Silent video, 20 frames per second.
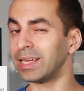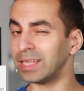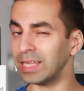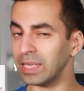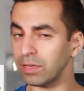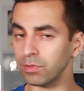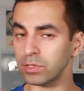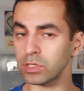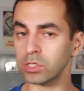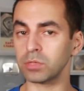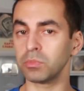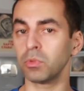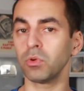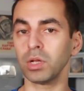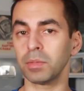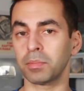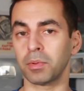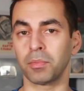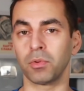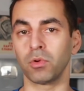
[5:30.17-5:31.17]
an even
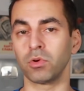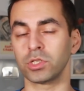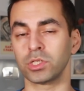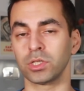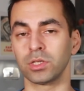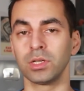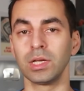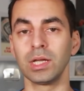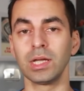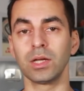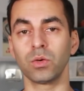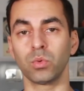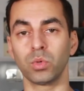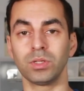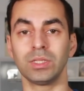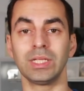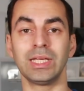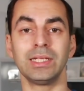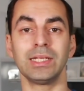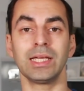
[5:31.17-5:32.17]
smaller proportion
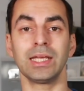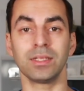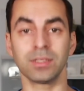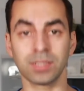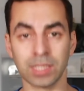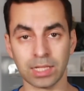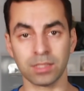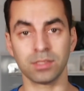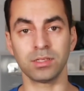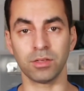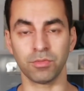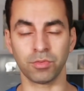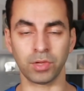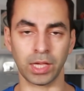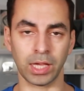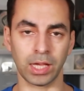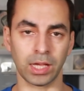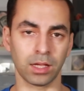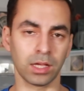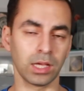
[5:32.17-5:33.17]
will need intensive
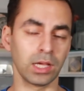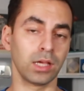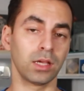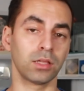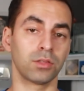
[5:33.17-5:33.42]
care.